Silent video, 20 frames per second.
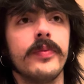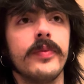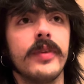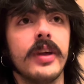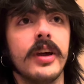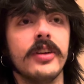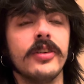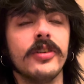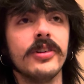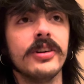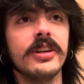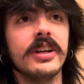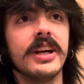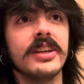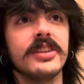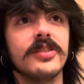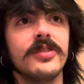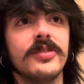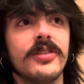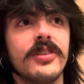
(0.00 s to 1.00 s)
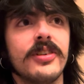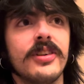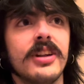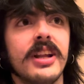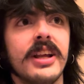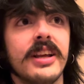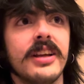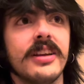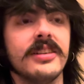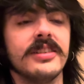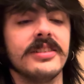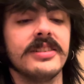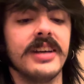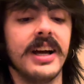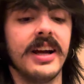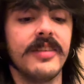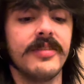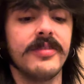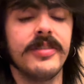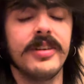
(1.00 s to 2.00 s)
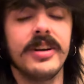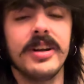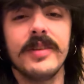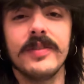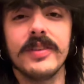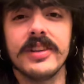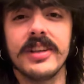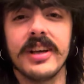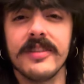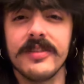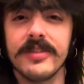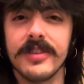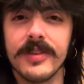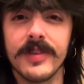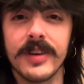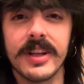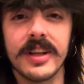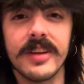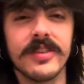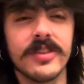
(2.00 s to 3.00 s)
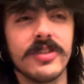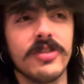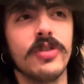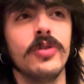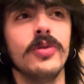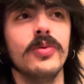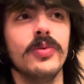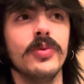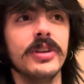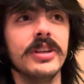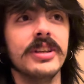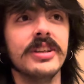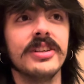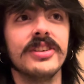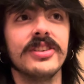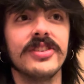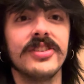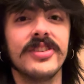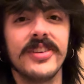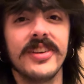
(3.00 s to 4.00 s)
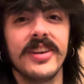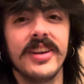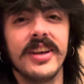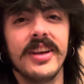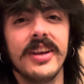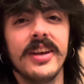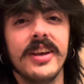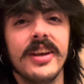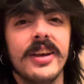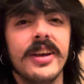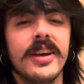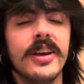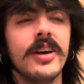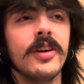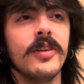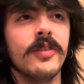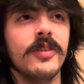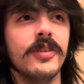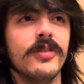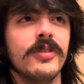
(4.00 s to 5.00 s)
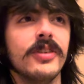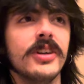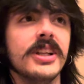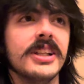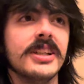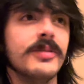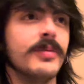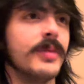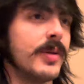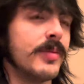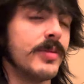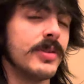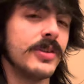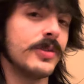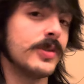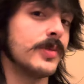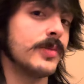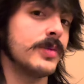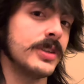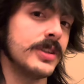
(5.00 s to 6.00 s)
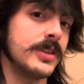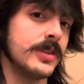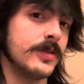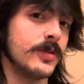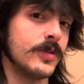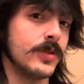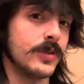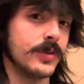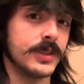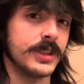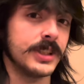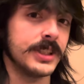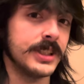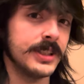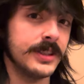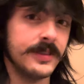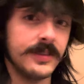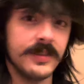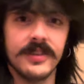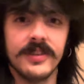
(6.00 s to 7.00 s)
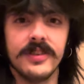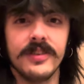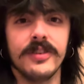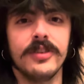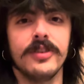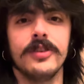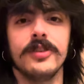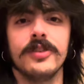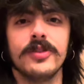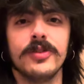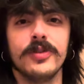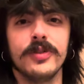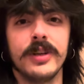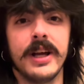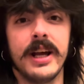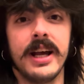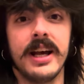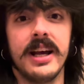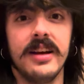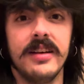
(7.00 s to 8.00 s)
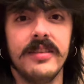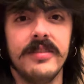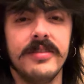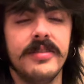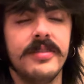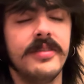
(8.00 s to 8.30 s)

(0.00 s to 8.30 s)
I know it asked for like a time frame. The time frame I gave it 2 weeks, when really maybe it would be 3 or 2.5.